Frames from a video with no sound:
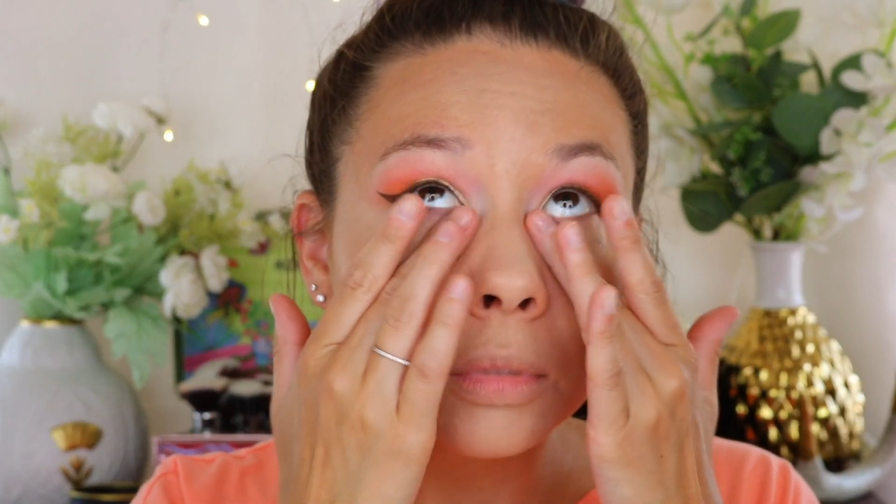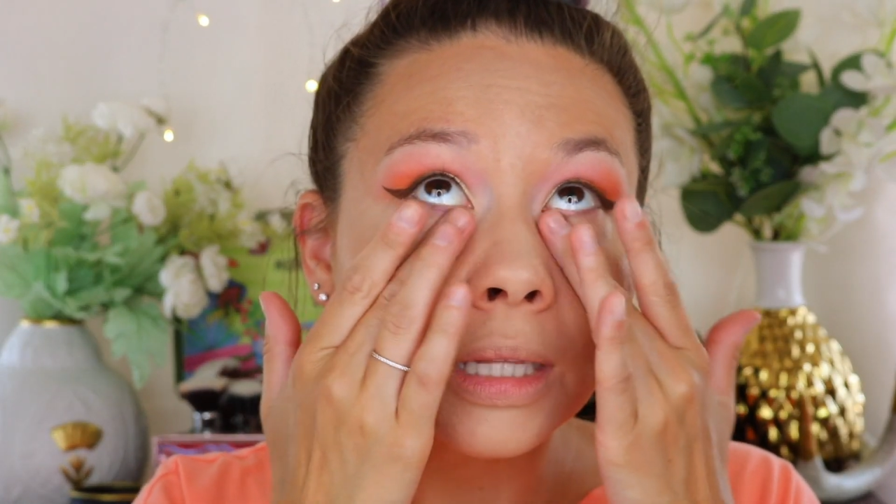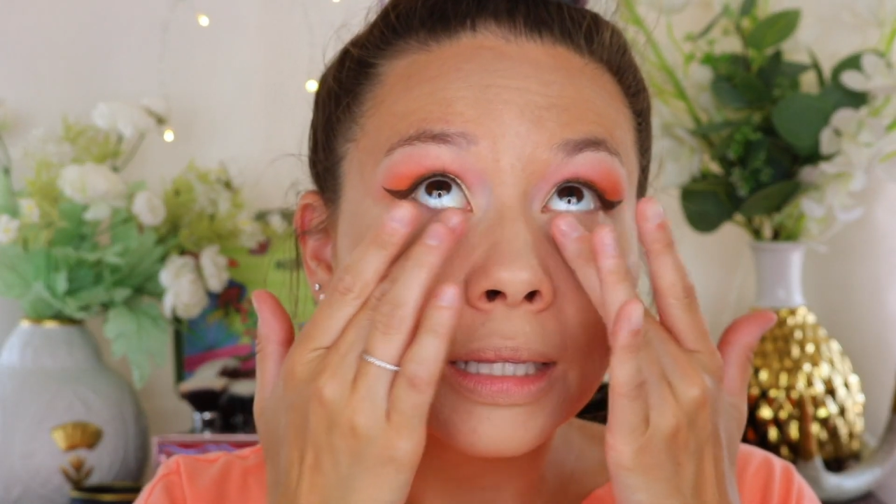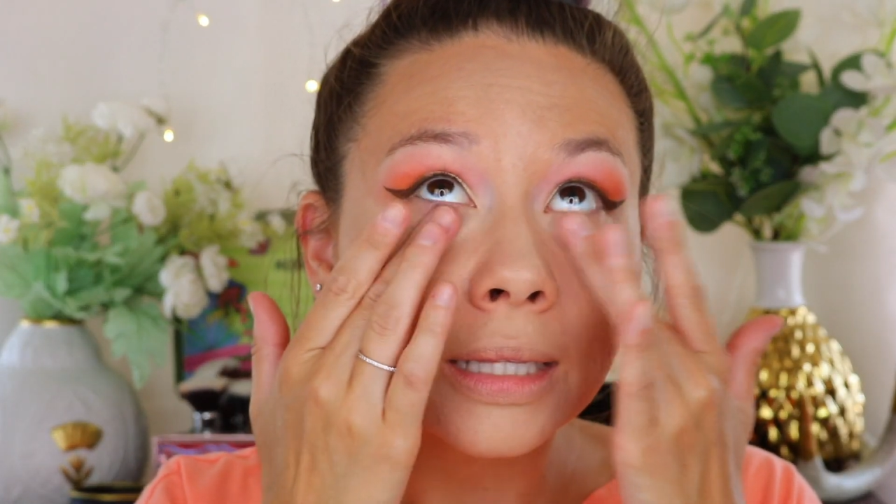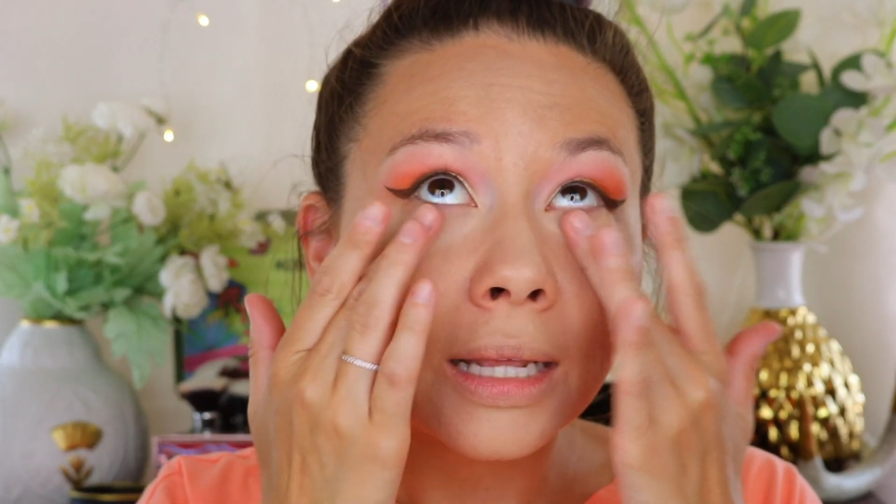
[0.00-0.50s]

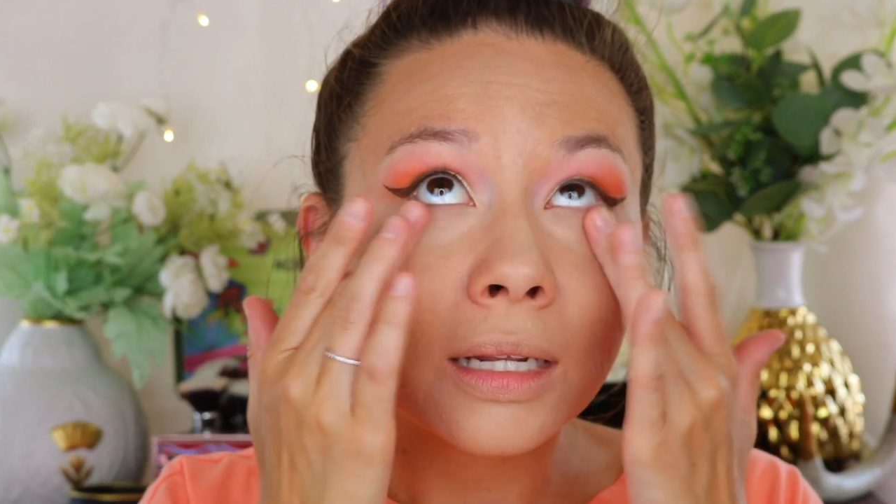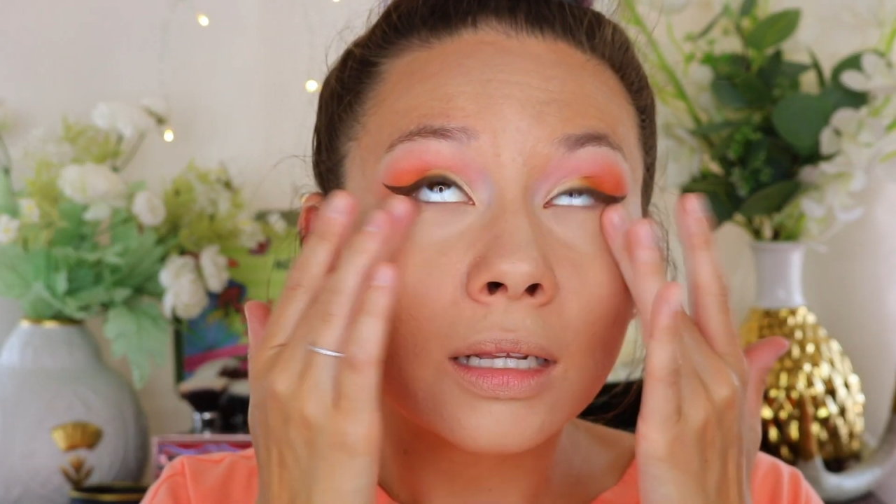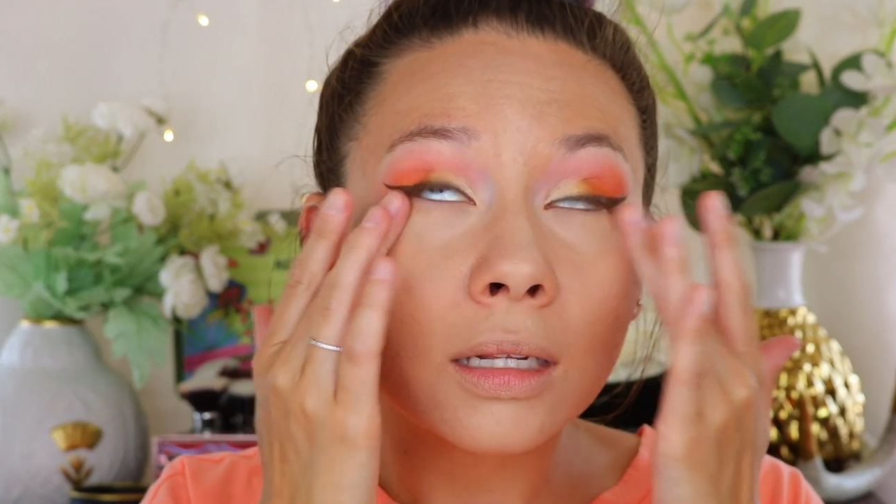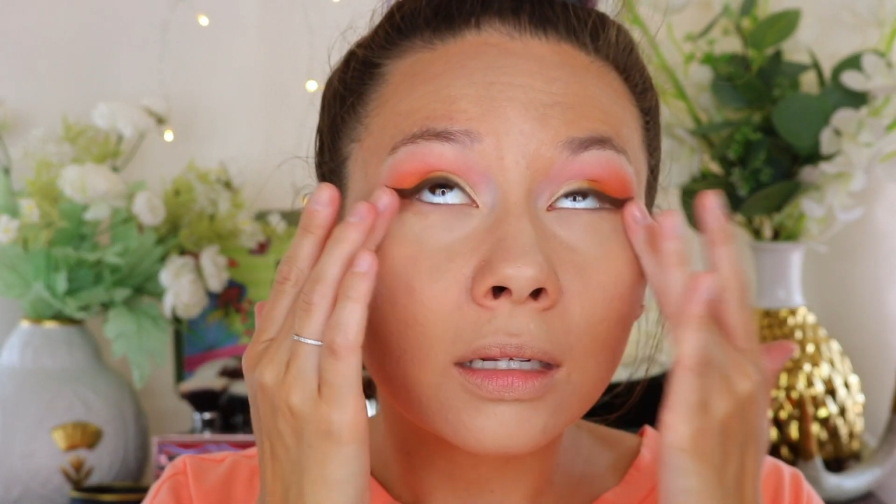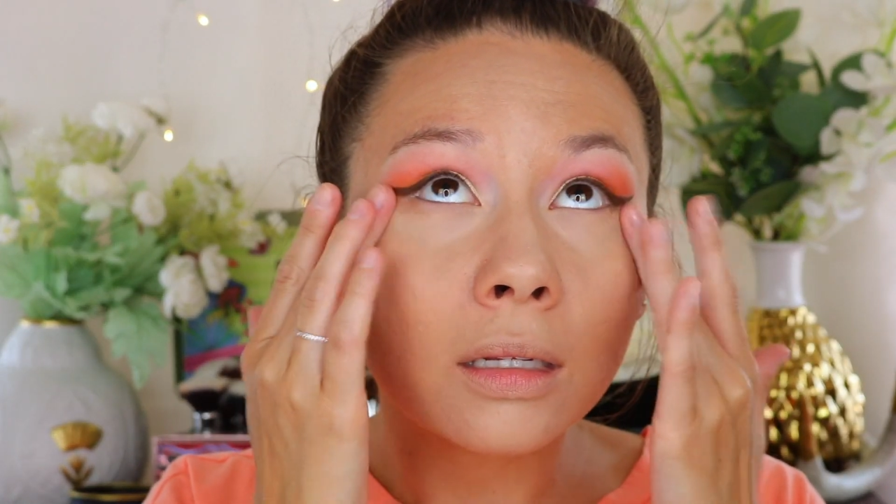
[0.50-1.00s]
blend that
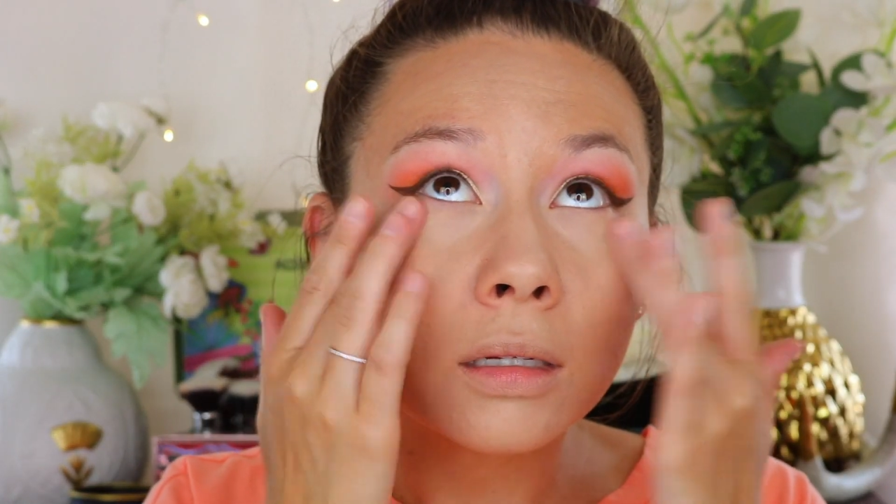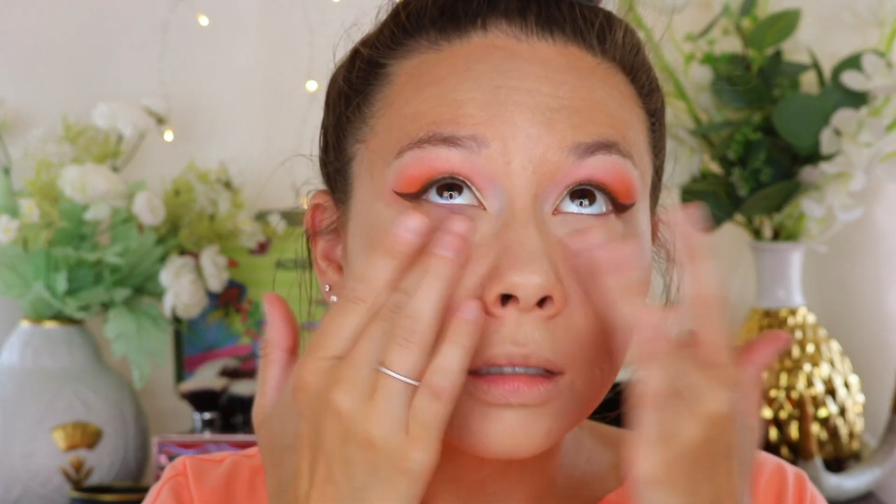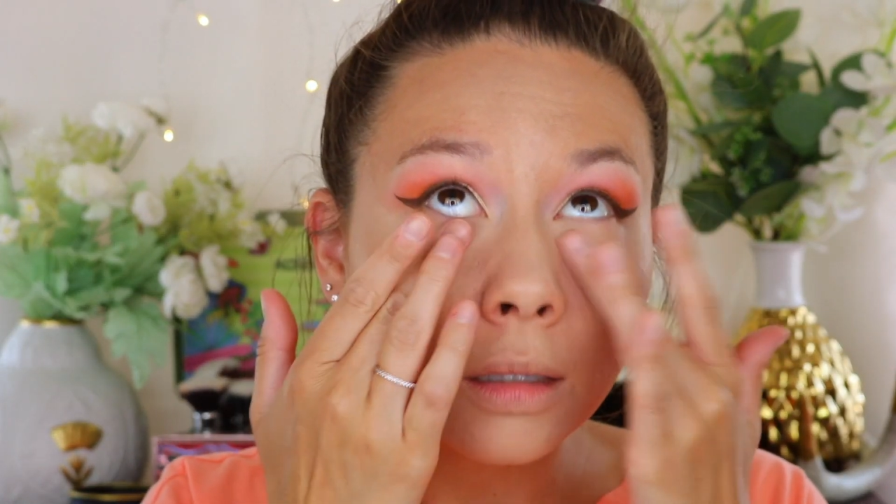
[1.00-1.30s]
in here.